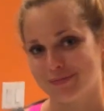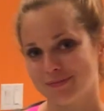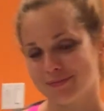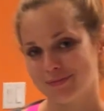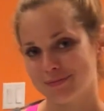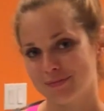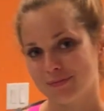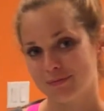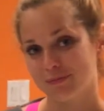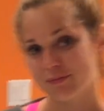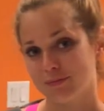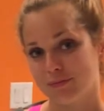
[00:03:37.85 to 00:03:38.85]
So
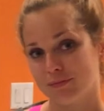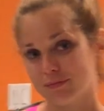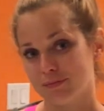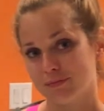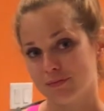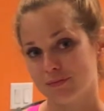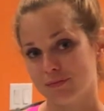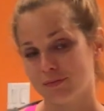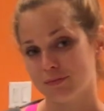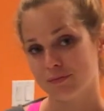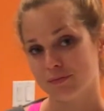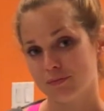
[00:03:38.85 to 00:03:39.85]
how would things
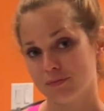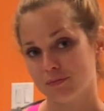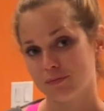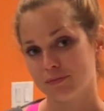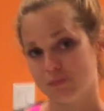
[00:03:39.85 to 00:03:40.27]
change if,